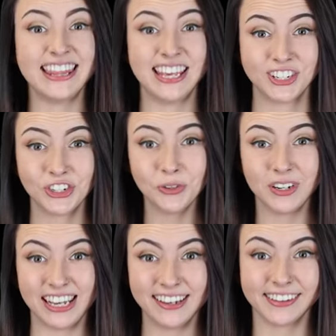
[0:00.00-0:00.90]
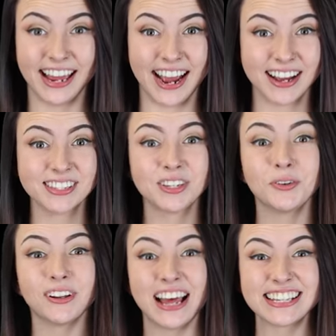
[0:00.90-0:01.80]
This unique glass
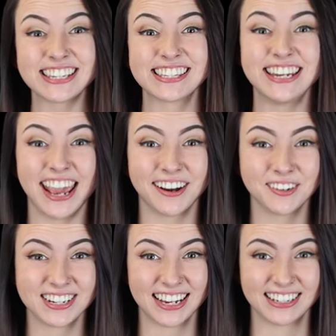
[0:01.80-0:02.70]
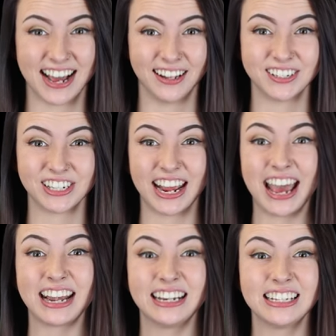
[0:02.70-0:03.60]
utilizes nanotechnology
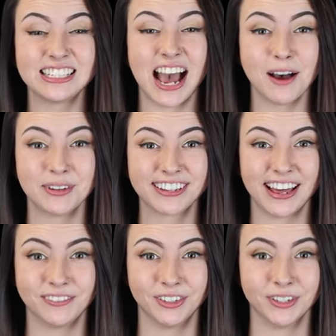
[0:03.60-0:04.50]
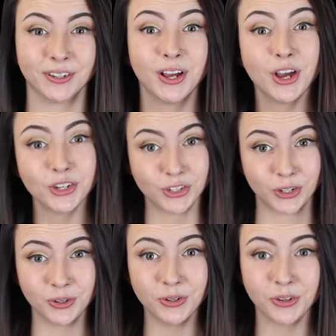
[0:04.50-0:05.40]
at an atomic level
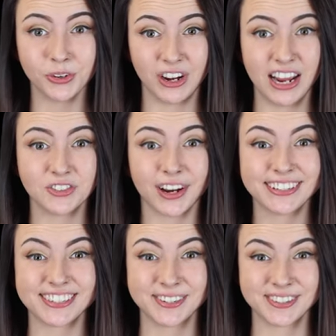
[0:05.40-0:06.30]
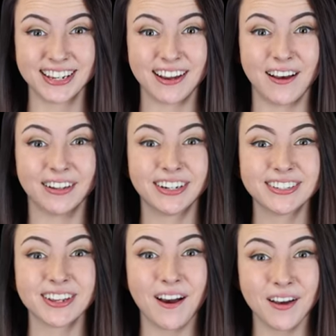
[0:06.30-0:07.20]
to create translucent
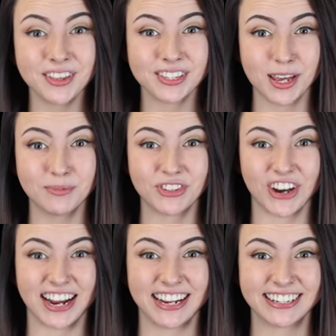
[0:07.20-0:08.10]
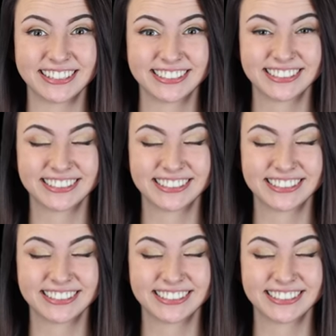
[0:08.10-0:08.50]
colors on the substrate.